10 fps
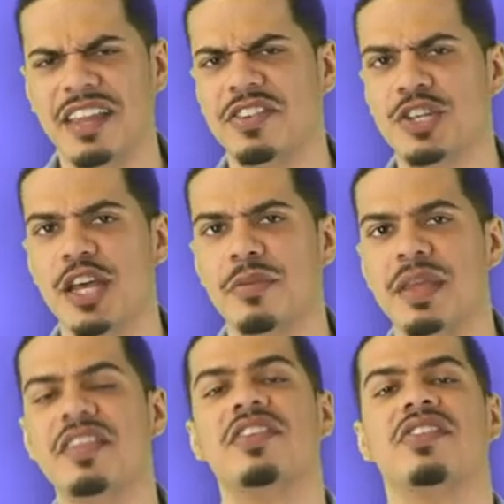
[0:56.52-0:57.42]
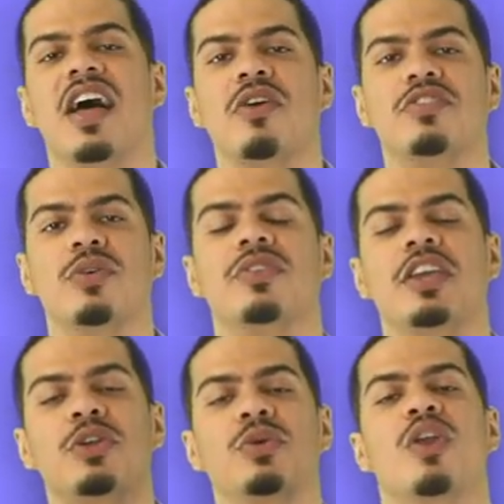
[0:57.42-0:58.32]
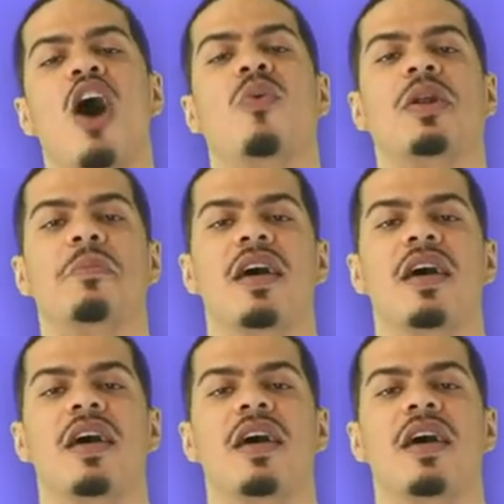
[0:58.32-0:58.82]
Ladies and gentlemen, this is a house tour that you do not want to